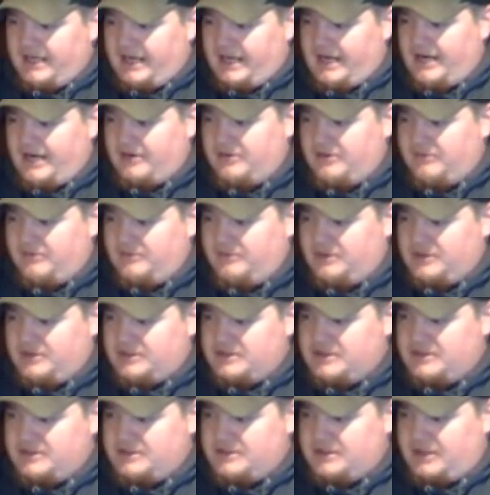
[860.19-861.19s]
out of
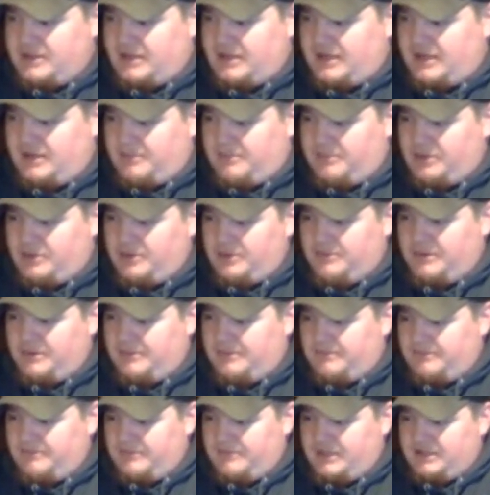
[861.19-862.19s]
this
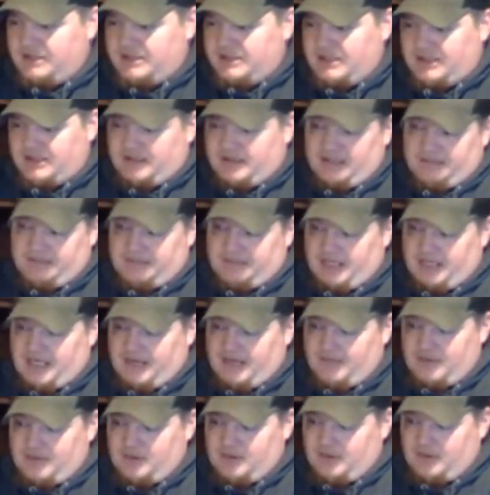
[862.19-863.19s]
bourbon that they claim to
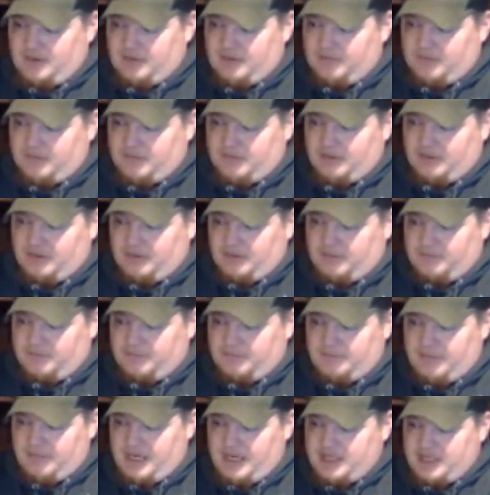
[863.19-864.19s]
have in their
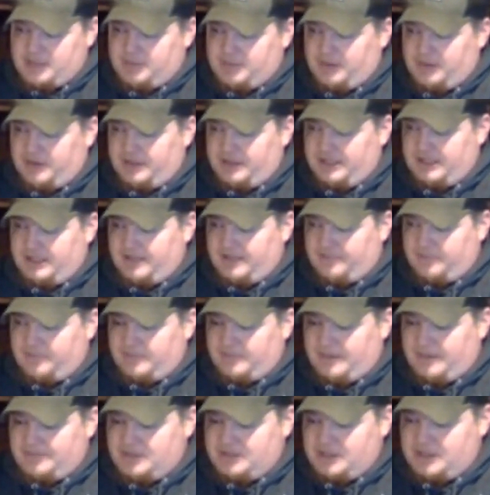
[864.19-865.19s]
mash bill that they get from
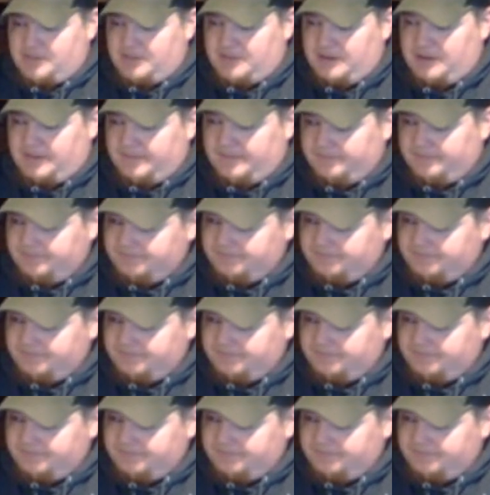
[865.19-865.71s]
MGP.